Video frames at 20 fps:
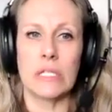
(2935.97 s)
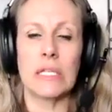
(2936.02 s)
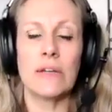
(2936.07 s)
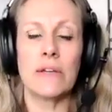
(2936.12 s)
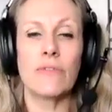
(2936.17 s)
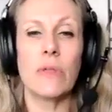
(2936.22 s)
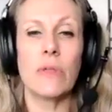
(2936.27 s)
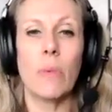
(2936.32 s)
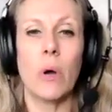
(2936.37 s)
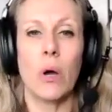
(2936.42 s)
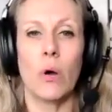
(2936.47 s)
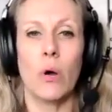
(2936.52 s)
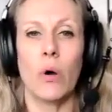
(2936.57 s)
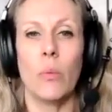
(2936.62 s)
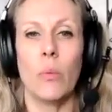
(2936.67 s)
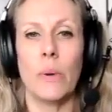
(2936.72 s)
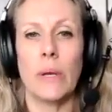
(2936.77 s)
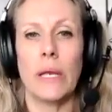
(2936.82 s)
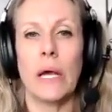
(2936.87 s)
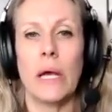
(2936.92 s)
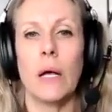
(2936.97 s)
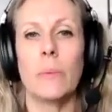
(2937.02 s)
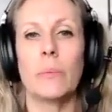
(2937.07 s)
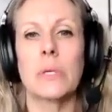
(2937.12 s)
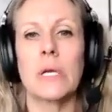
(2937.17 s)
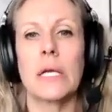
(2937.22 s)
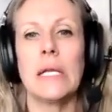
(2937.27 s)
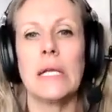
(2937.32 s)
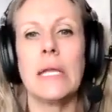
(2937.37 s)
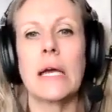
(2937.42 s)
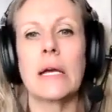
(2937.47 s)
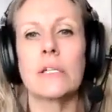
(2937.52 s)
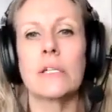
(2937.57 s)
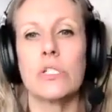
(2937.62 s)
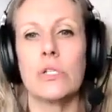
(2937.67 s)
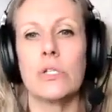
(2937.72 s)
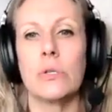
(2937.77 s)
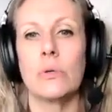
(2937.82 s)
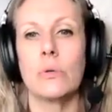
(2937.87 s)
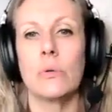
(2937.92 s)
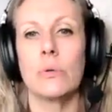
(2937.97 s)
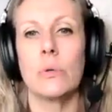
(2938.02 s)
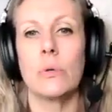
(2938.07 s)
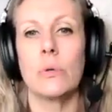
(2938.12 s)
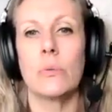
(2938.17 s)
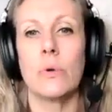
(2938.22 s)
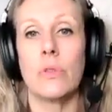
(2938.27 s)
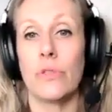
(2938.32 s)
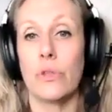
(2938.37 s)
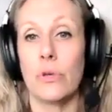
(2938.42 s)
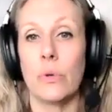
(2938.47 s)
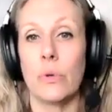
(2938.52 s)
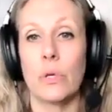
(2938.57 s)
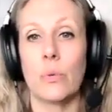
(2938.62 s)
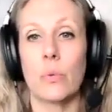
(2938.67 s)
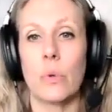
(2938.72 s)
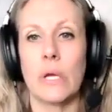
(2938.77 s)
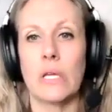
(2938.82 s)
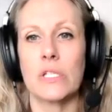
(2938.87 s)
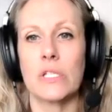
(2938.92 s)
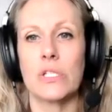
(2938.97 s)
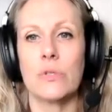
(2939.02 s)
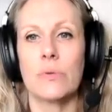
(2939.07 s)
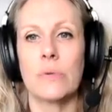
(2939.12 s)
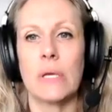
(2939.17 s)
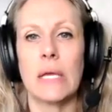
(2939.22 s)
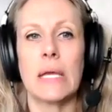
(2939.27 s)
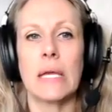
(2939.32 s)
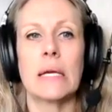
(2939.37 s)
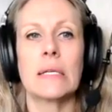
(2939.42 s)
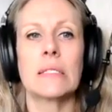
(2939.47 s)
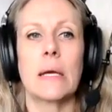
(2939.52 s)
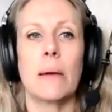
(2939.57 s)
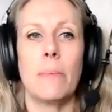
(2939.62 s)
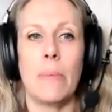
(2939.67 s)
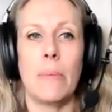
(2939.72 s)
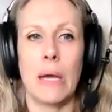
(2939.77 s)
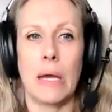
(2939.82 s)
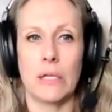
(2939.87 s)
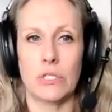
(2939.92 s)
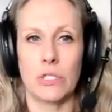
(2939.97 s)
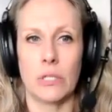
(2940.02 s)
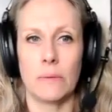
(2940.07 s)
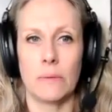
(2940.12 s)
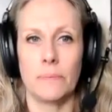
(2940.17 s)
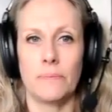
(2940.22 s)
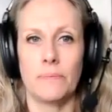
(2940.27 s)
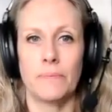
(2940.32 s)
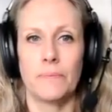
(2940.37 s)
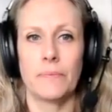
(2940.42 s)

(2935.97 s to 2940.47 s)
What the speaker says: give them hope, and help connect you with you in ways you can't imagine.